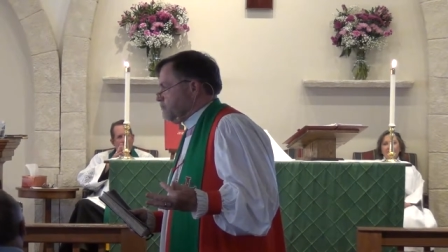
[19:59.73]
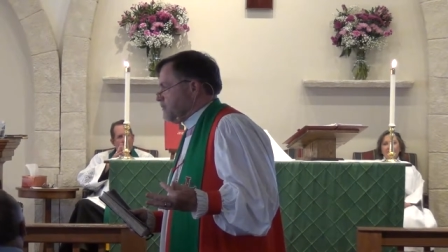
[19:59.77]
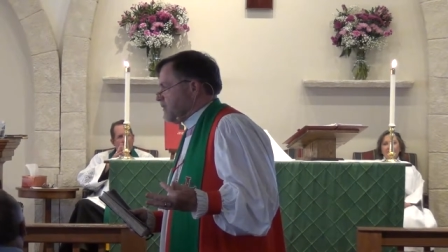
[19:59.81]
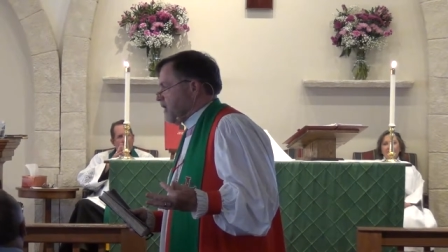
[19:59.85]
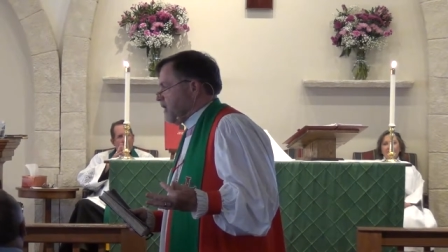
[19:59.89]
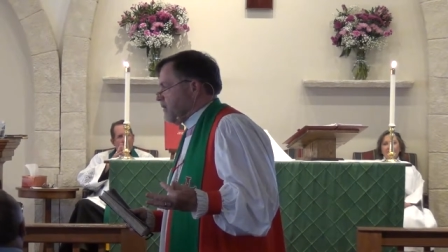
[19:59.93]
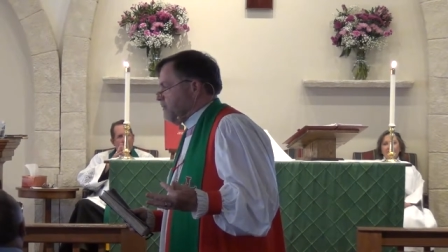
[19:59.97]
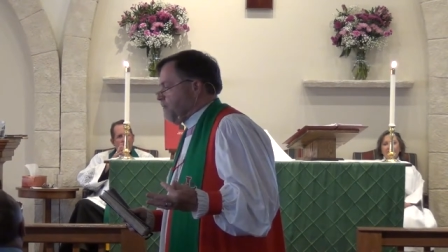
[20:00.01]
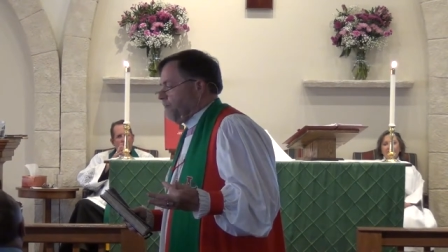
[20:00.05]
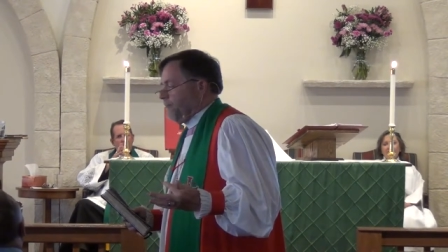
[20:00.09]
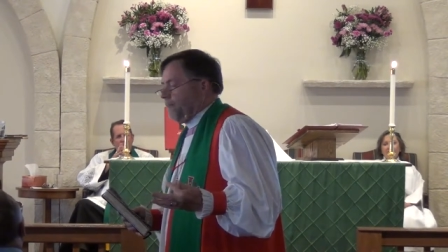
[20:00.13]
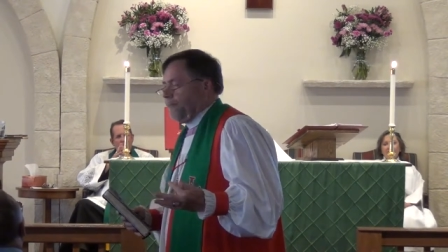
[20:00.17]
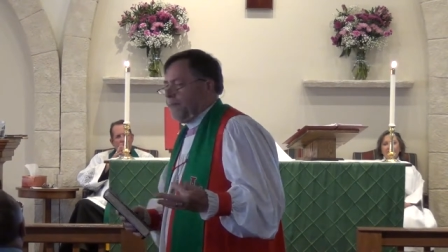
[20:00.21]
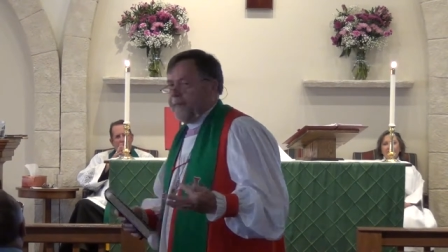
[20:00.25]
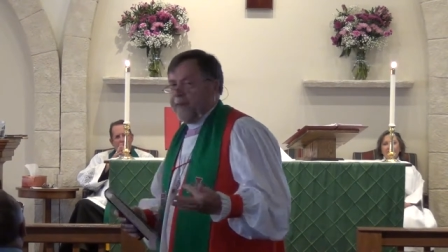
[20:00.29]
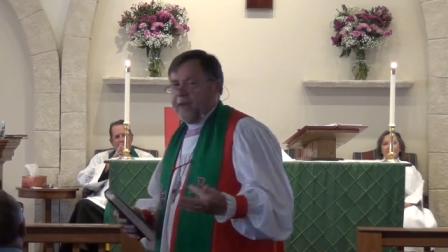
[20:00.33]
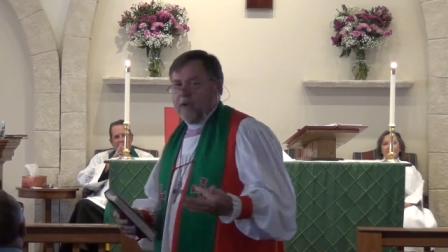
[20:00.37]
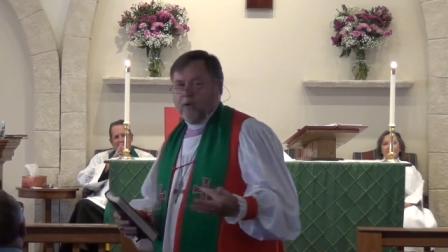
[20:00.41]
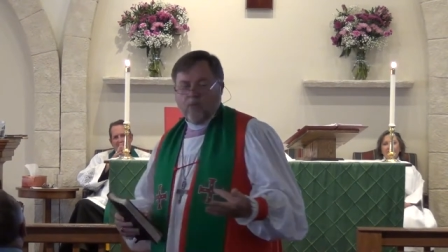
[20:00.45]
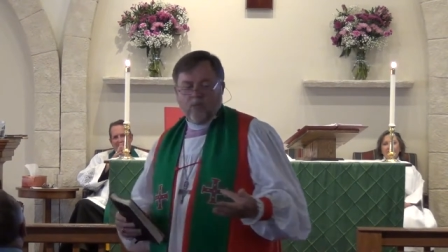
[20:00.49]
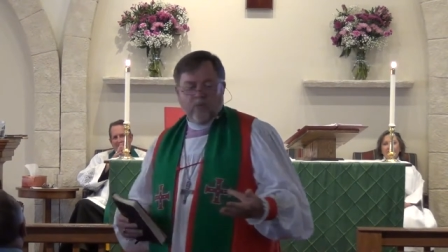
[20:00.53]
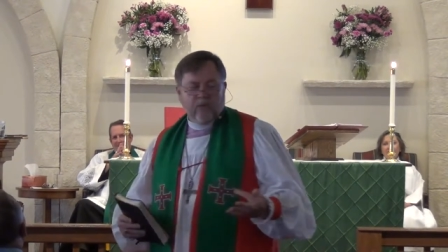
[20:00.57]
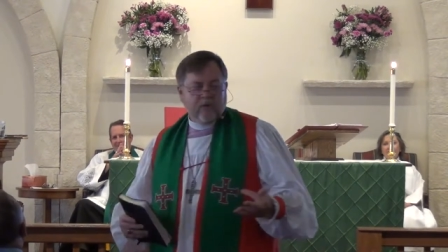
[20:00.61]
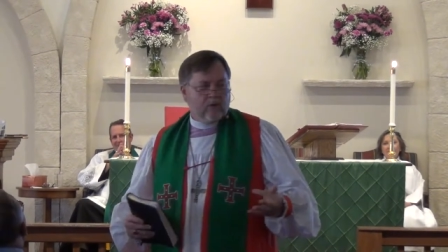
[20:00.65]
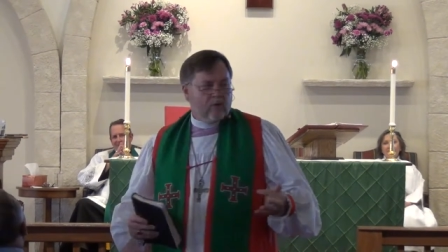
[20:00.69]
Okay?
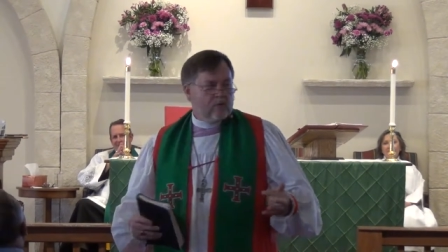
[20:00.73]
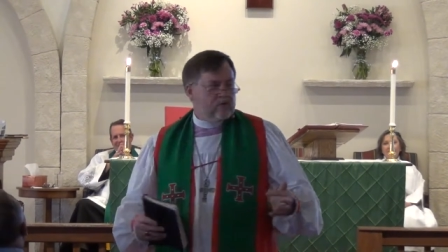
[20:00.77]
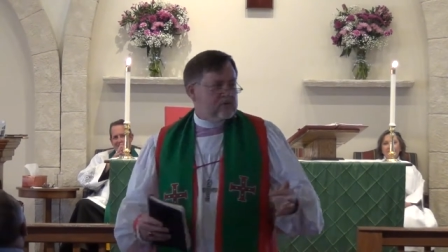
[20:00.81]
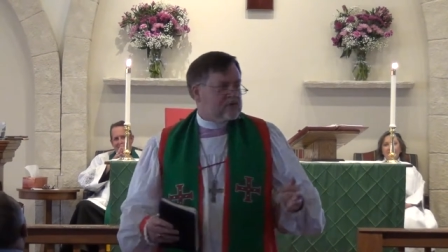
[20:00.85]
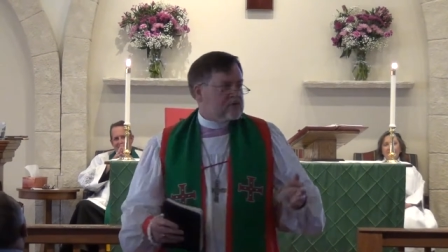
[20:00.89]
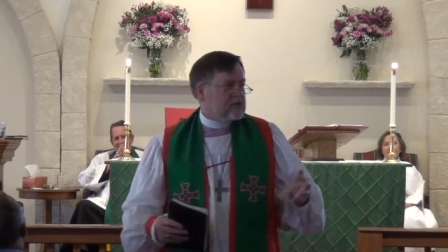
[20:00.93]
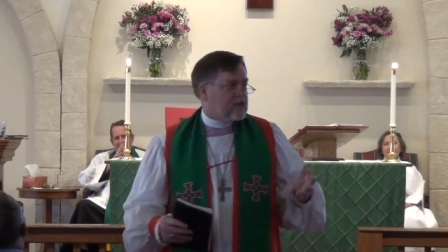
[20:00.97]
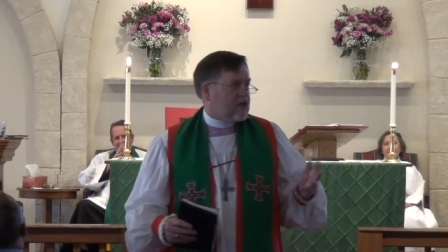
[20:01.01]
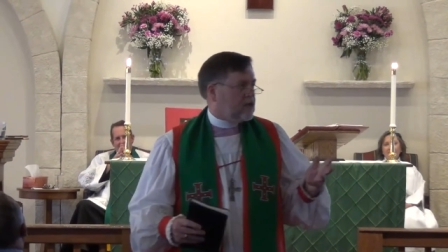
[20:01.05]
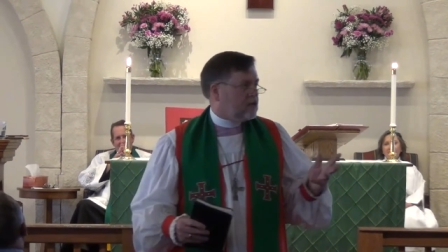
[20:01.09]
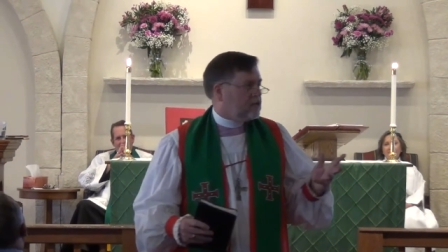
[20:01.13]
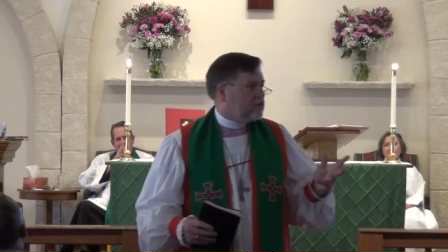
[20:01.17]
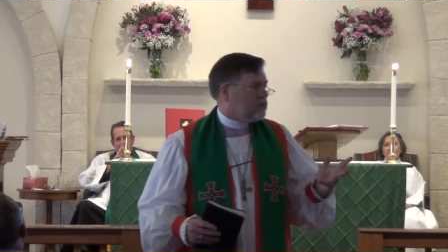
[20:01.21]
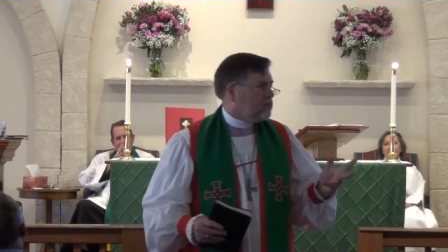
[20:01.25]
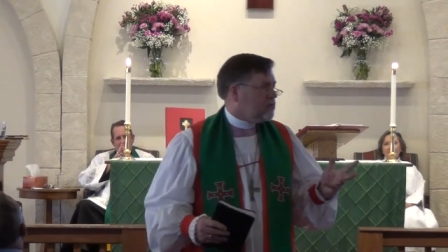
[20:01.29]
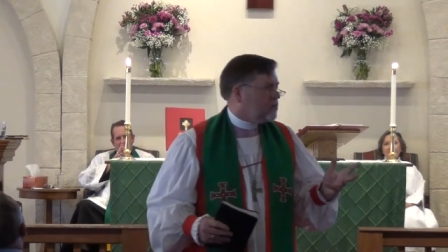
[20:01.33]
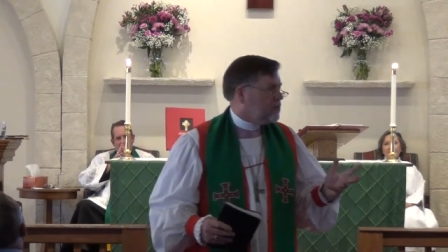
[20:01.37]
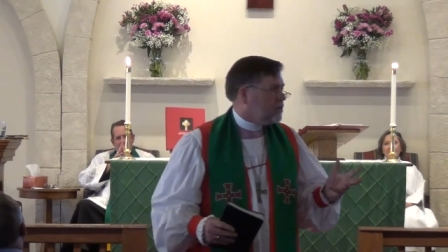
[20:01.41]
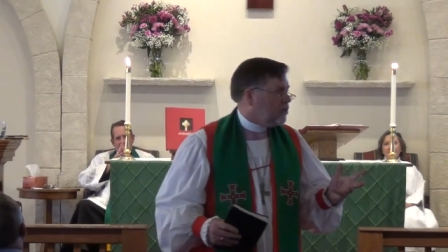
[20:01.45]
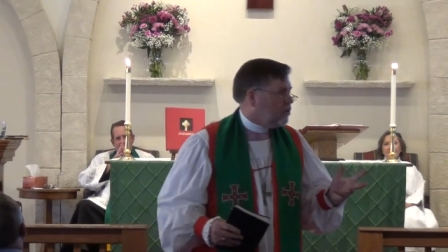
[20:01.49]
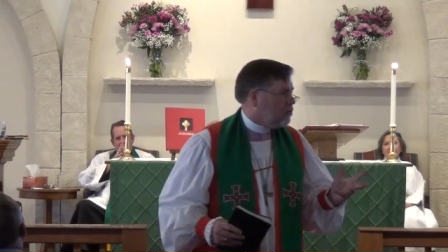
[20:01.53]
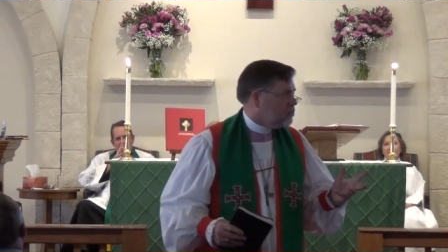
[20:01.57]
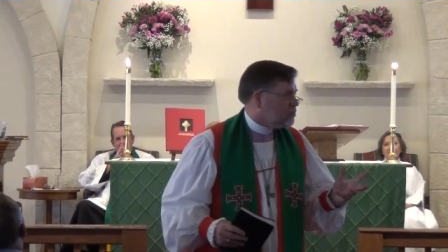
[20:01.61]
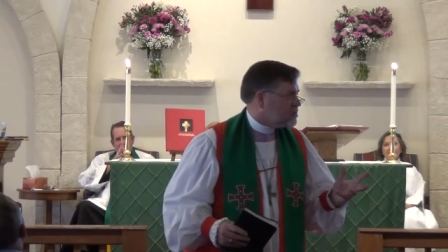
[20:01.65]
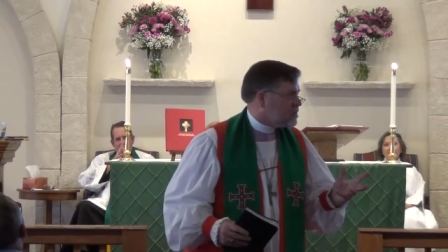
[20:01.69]
We don't stand during
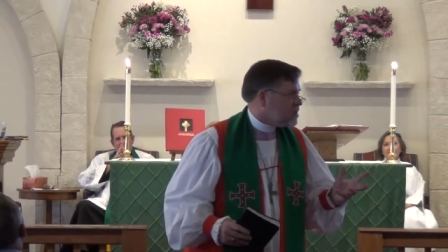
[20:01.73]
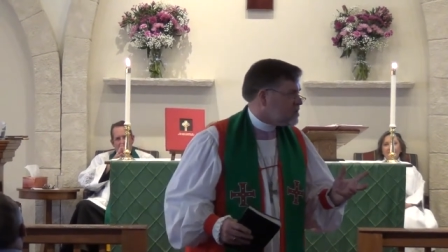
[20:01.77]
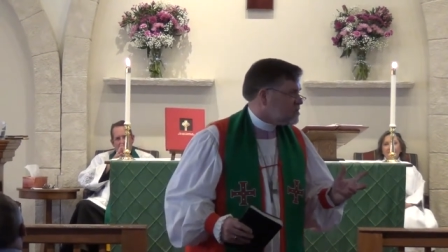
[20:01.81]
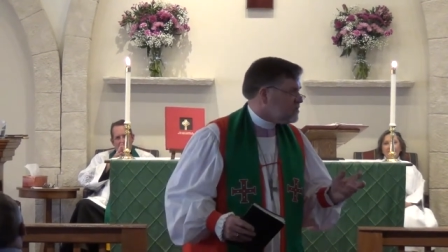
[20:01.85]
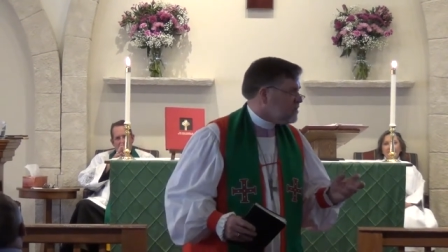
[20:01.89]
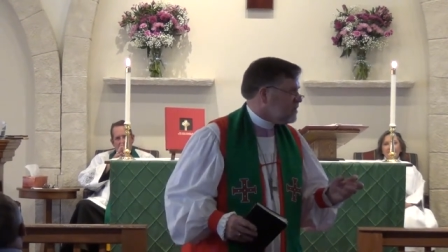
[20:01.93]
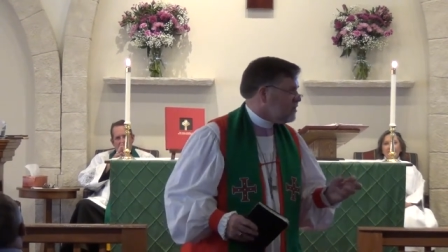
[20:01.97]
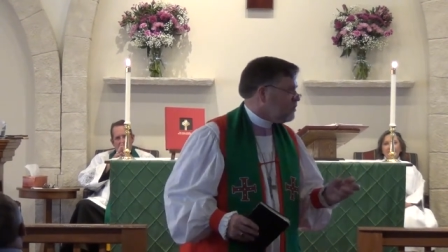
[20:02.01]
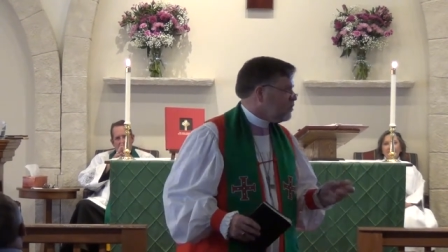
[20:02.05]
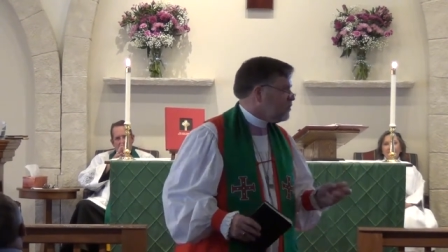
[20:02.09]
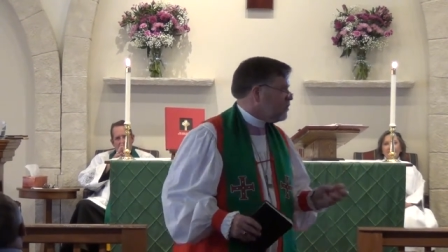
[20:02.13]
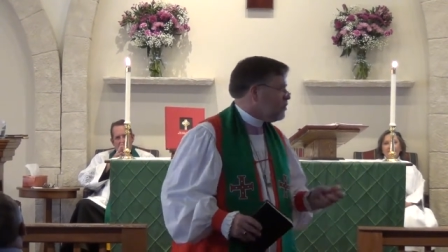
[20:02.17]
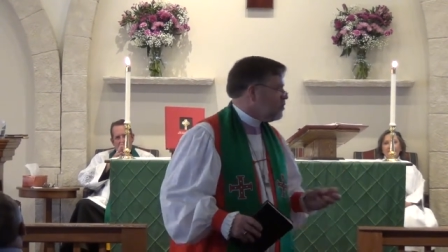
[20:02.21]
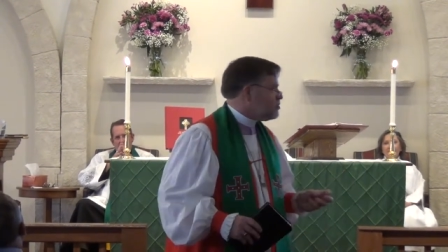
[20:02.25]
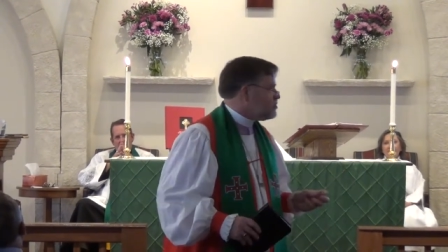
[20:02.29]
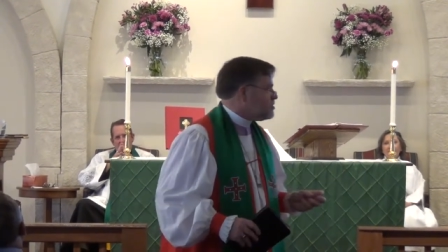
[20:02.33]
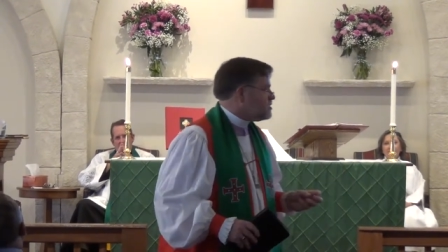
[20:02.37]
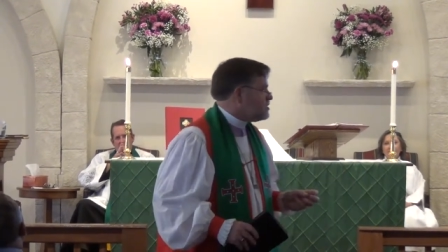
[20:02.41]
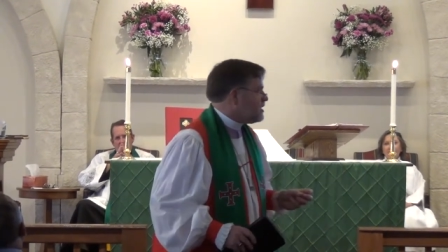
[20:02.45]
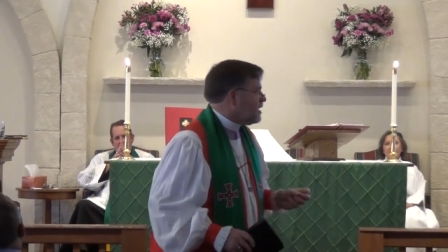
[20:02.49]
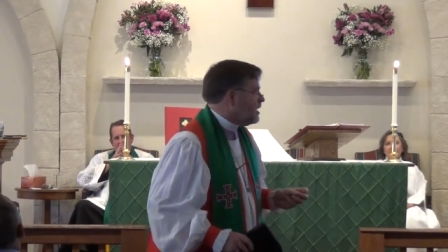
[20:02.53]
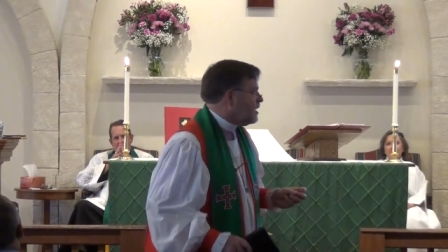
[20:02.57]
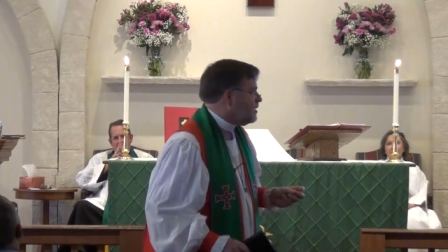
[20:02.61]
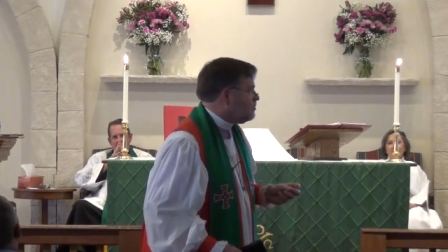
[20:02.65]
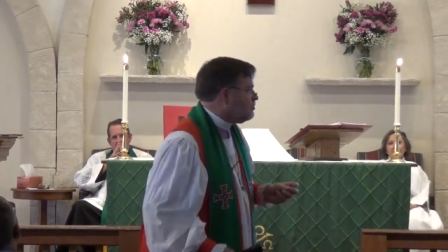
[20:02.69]
the Old Testament. We don't
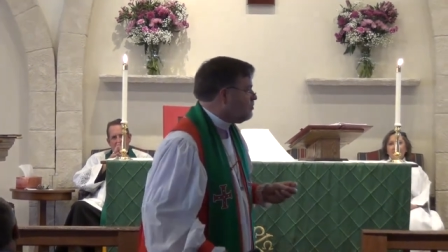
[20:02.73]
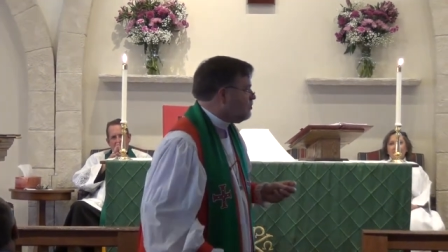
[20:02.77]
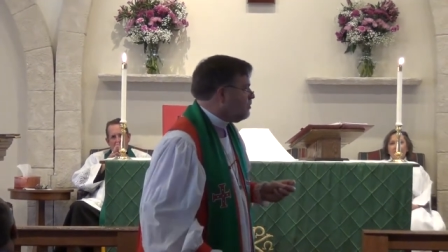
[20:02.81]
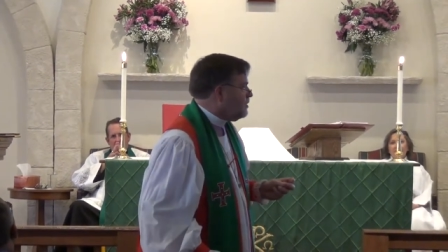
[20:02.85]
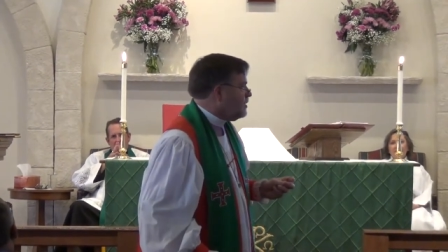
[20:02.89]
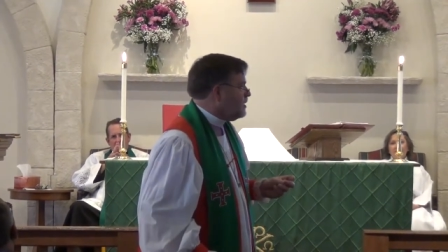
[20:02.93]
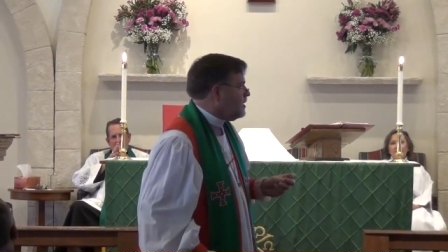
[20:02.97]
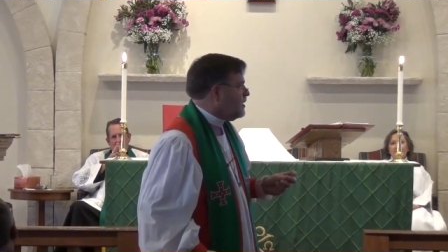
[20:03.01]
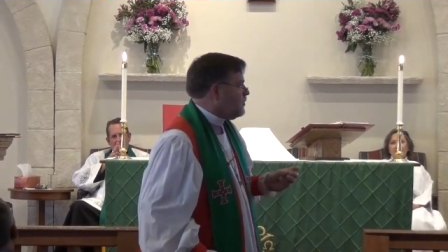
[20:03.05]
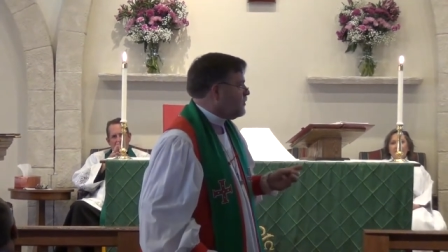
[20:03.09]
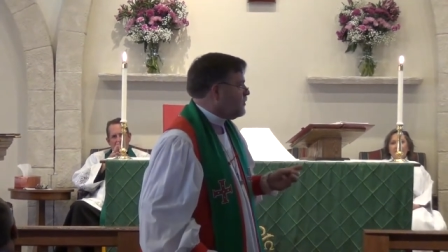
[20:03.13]
stand during the